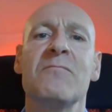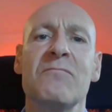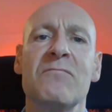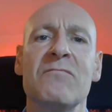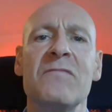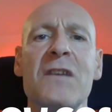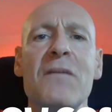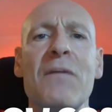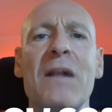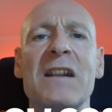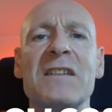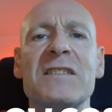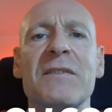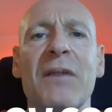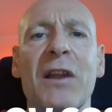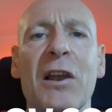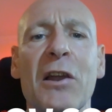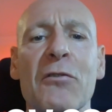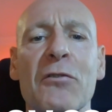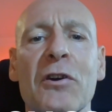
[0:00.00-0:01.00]
It's
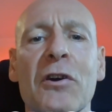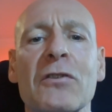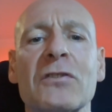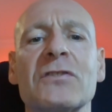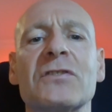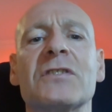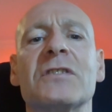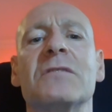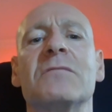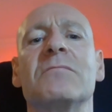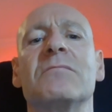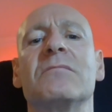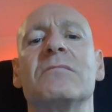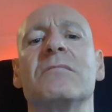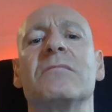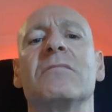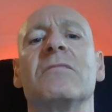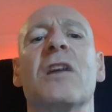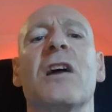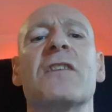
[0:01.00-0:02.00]
relatively low cost.
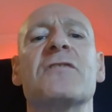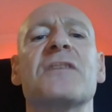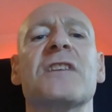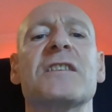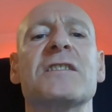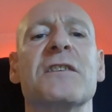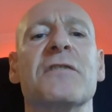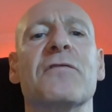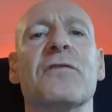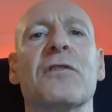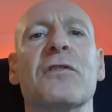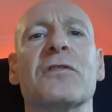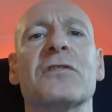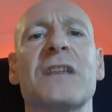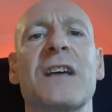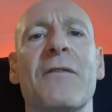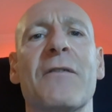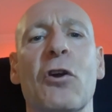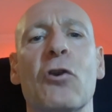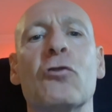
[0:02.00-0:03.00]
LifeStrategy funds
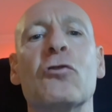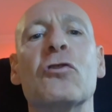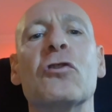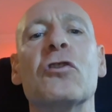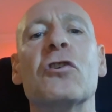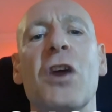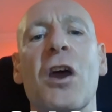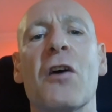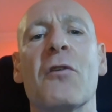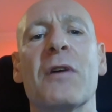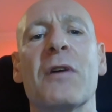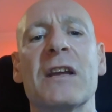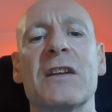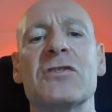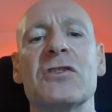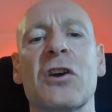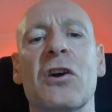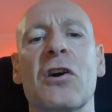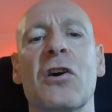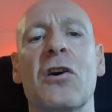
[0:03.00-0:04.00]
have an ongoing
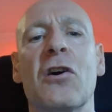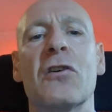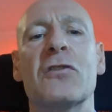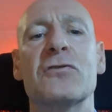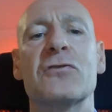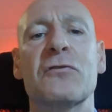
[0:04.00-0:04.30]
charge, or